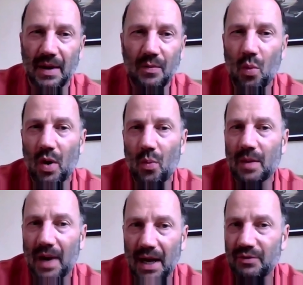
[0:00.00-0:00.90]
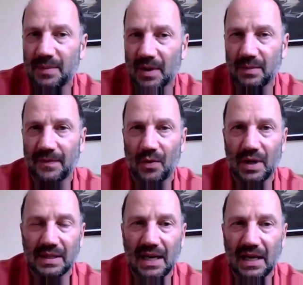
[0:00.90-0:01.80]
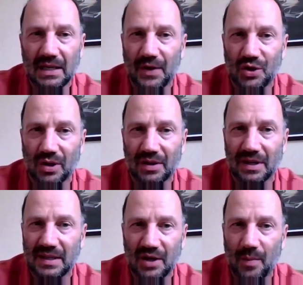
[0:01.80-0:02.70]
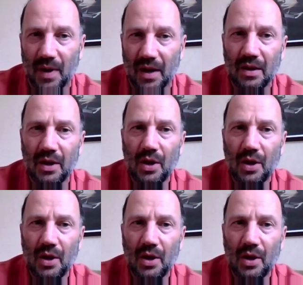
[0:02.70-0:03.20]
I mean, what am I responsible for as an individual consumer?